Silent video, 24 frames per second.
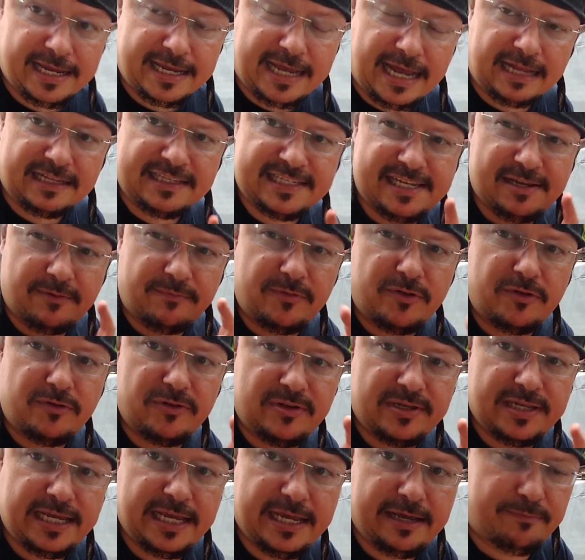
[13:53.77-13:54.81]
got some new
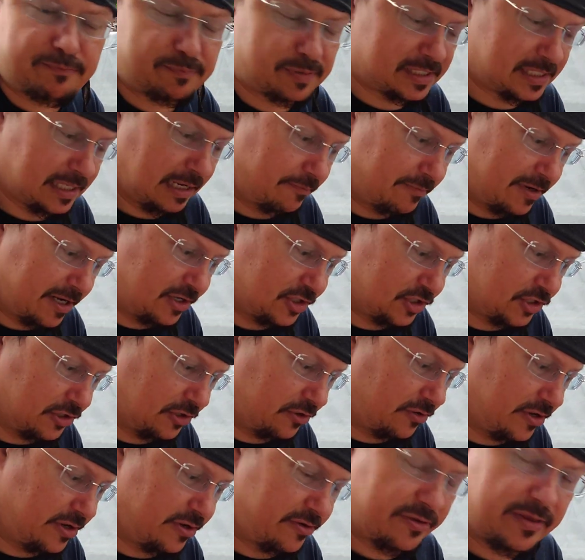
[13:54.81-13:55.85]
tips. I'm going to show
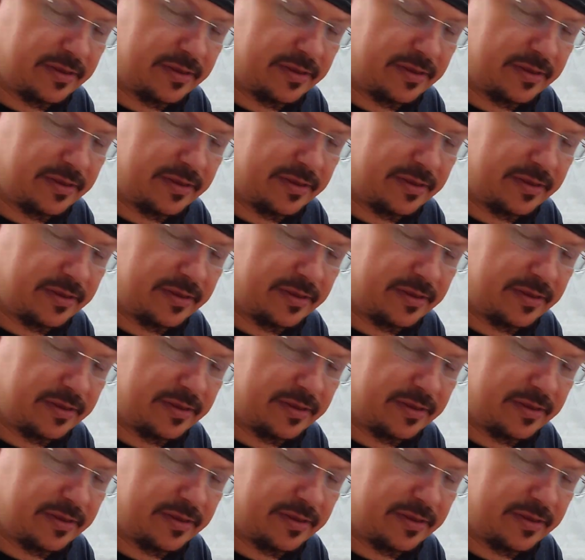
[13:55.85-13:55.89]
you